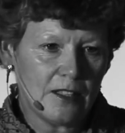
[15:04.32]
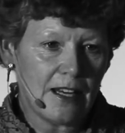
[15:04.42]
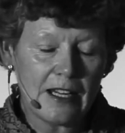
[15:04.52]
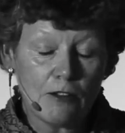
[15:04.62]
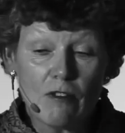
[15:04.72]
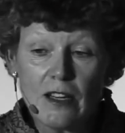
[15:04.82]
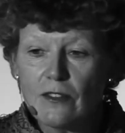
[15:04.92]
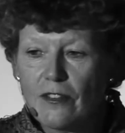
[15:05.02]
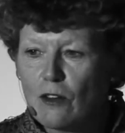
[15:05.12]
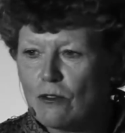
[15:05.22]
getting rid
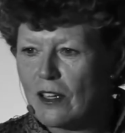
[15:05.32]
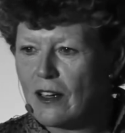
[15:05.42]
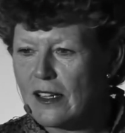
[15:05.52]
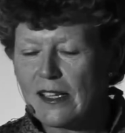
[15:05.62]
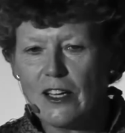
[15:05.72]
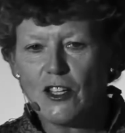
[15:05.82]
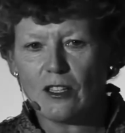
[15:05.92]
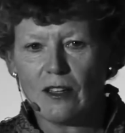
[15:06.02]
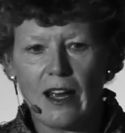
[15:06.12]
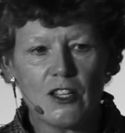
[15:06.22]
of the
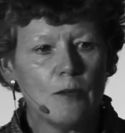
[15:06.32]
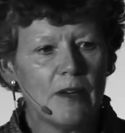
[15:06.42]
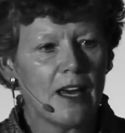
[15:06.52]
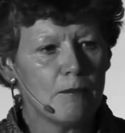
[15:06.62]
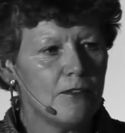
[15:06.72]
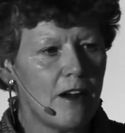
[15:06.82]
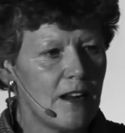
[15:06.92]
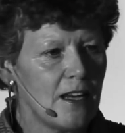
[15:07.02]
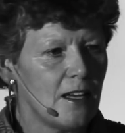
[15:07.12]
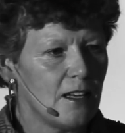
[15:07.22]
organization actually became a
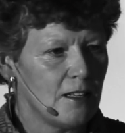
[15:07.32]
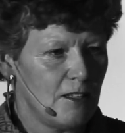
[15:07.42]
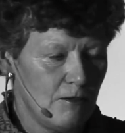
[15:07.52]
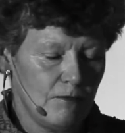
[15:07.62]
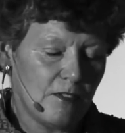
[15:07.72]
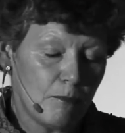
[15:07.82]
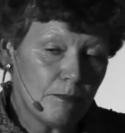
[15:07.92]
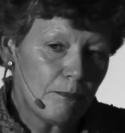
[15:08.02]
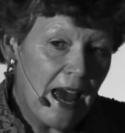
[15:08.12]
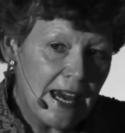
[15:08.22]
very
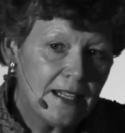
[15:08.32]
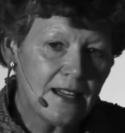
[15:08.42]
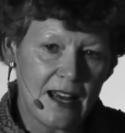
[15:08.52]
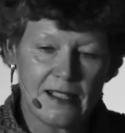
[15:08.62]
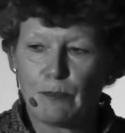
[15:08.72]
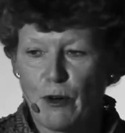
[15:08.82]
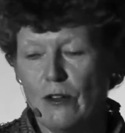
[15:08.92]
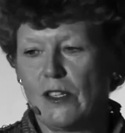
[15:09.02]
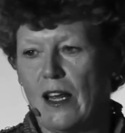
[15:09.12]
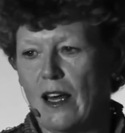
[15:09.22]
painless
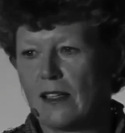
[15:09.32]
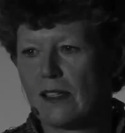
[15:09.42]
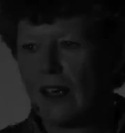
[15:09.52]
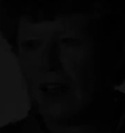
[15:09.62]
process,